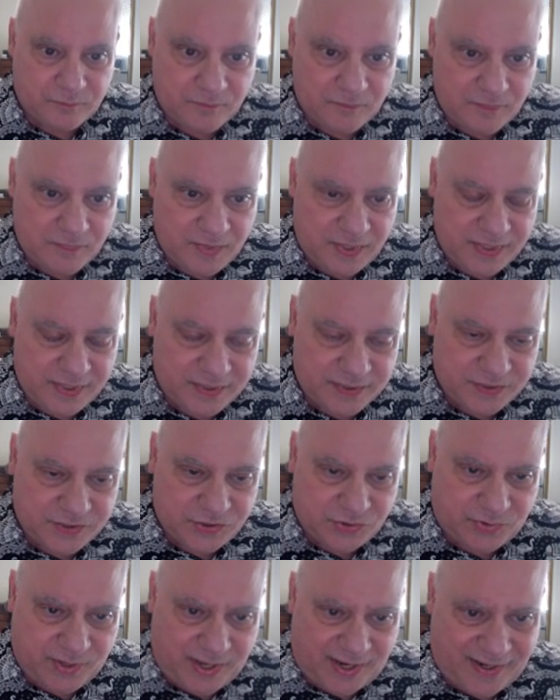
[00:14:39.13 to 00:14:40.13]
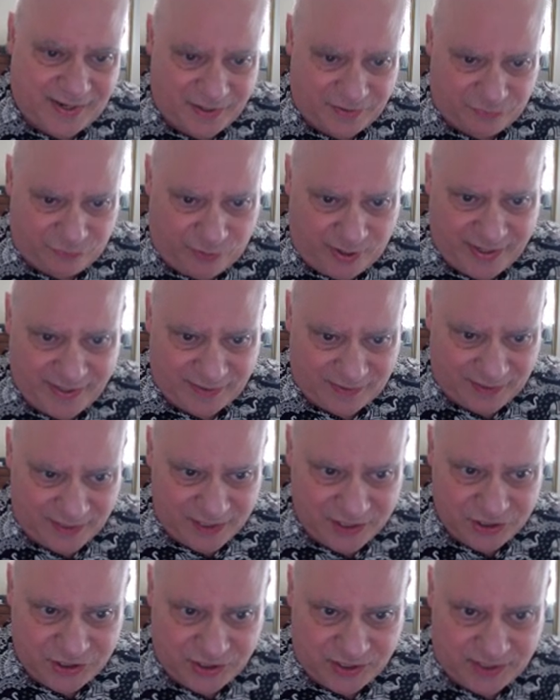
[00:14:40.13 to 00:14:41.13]
And so that kind of
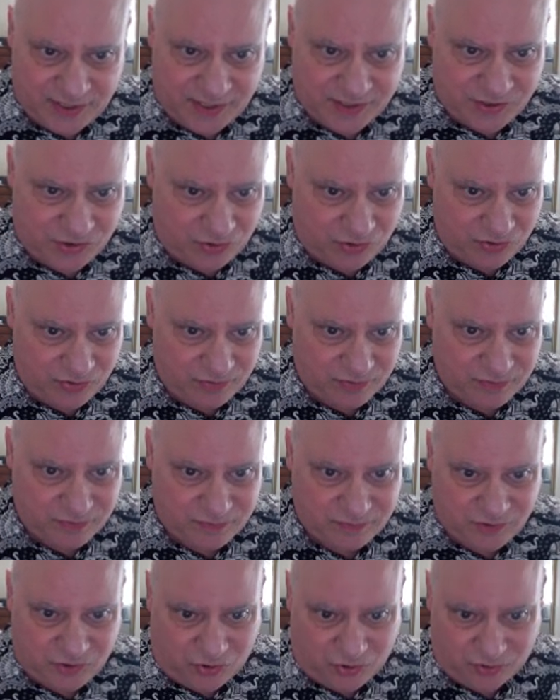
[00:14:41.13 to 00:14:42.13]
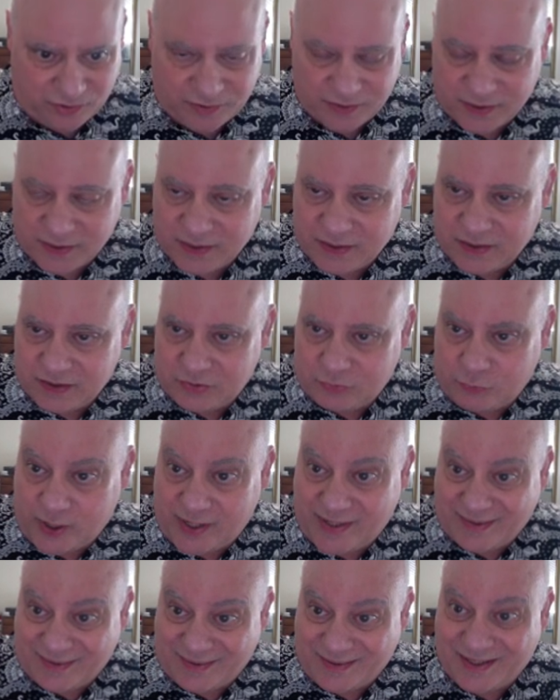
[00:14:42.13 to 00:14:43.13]
regulation, that's all called
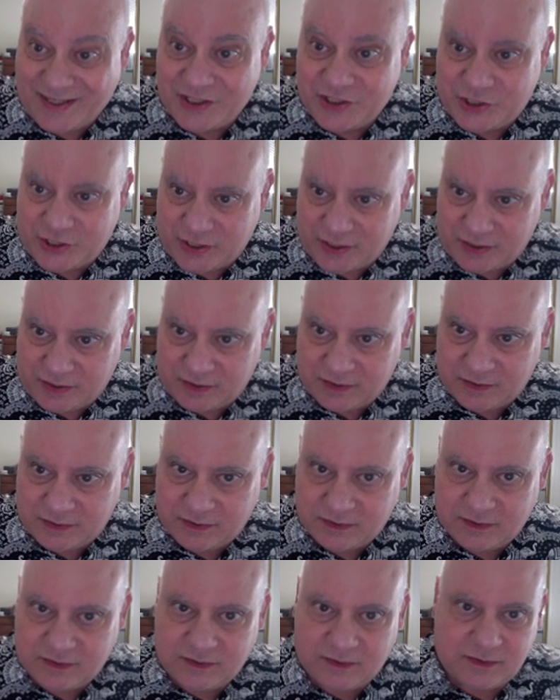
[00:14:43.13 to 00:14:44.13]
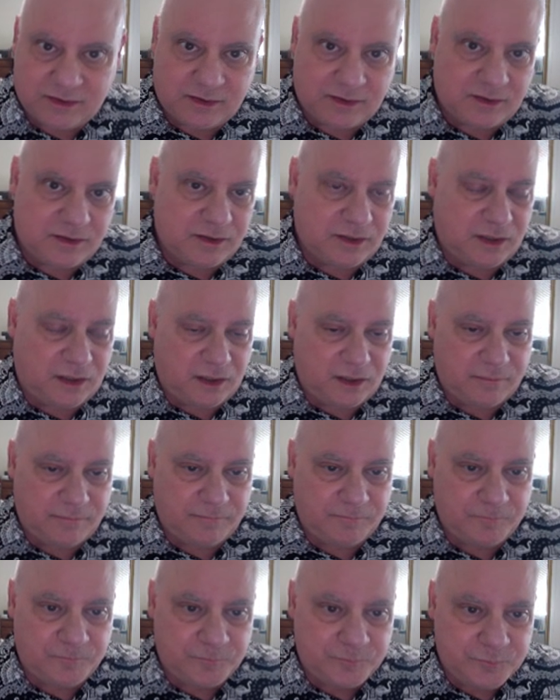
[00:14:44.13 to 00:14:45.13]
regulation
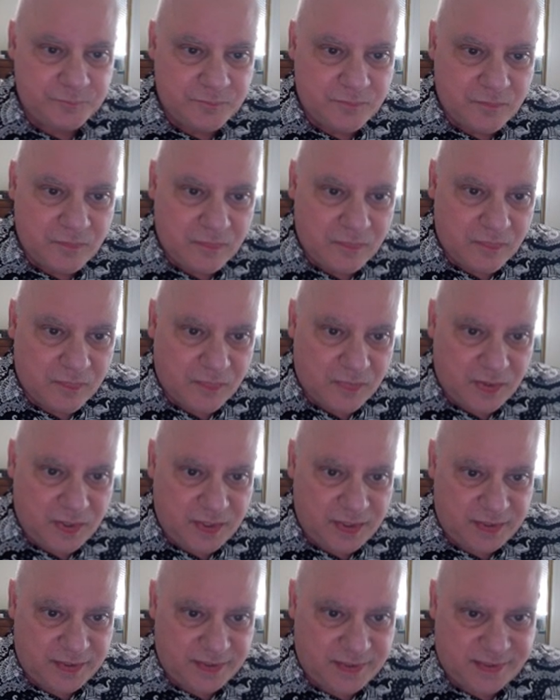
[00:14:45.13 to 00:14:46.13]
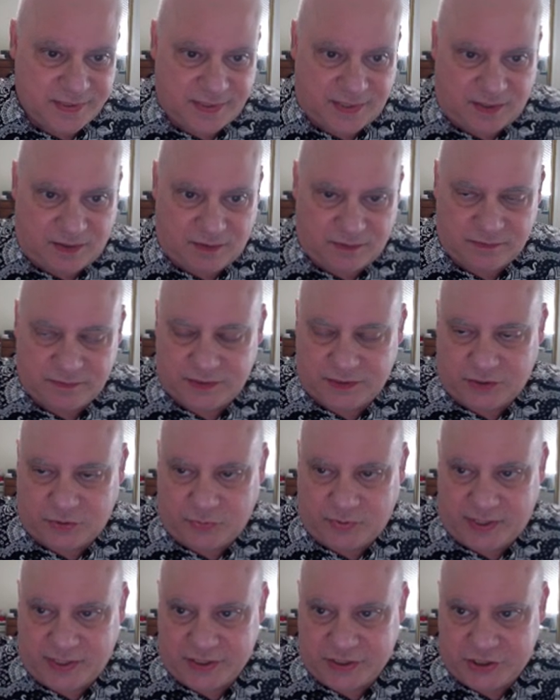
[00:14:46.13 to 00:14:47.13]
in the cell.
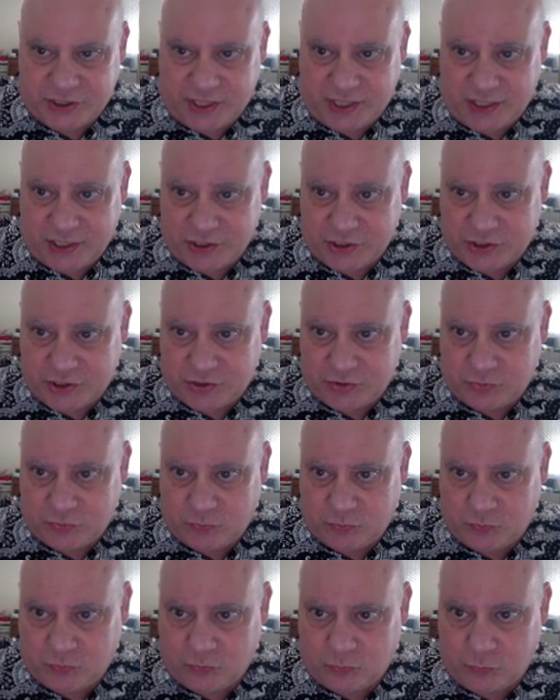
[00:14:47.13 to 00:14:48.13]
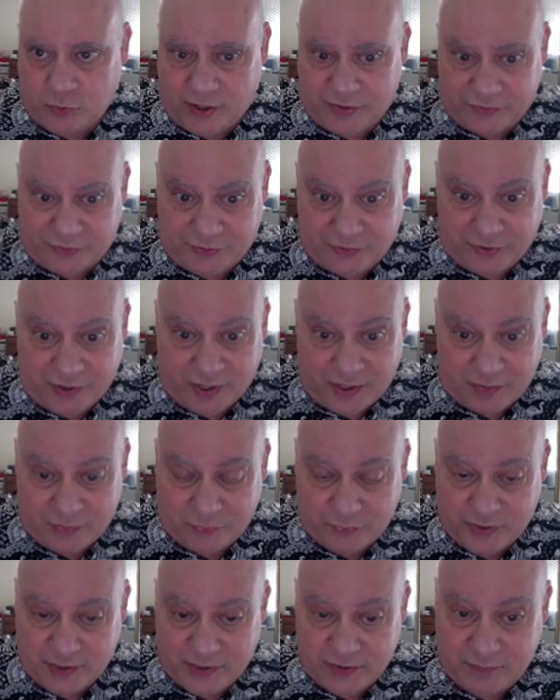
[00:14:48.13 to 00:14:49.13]
We can change whether or not
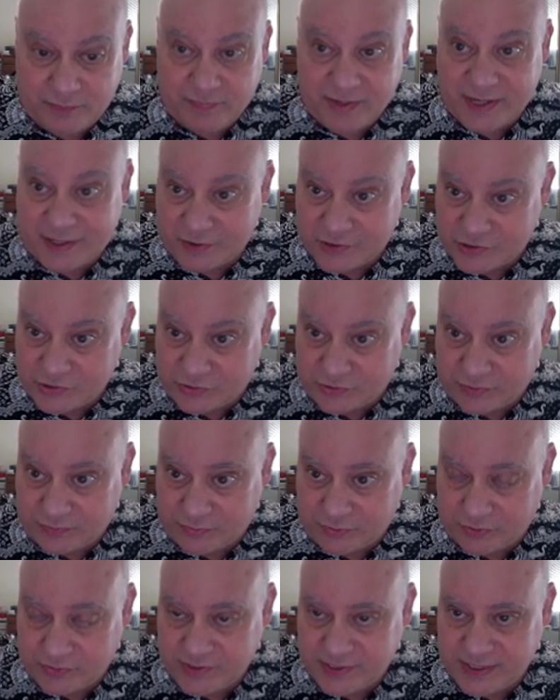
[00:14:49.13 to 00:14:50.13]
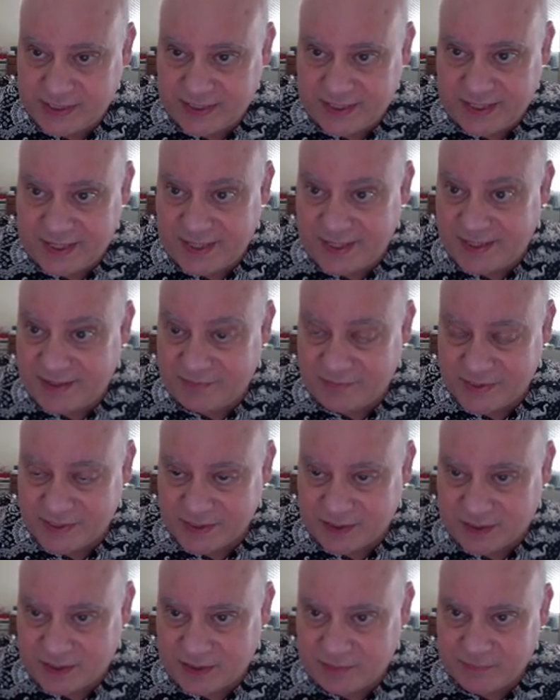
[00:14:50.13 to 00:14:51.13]
we make a certain protein at any given
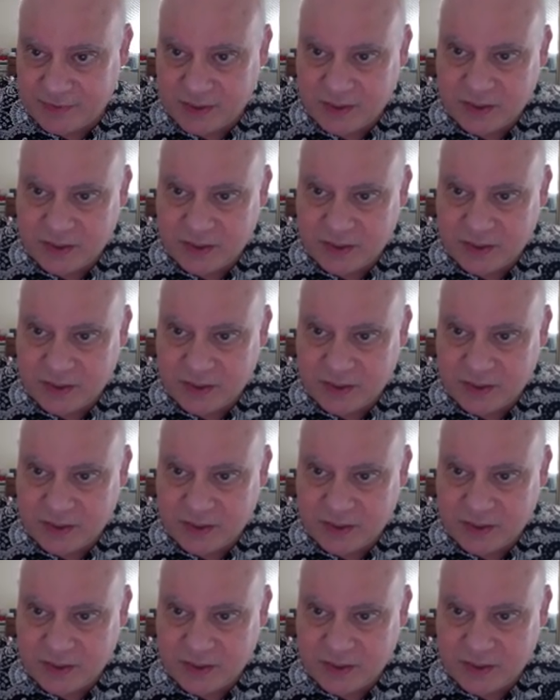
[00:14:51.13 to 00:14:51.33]
time.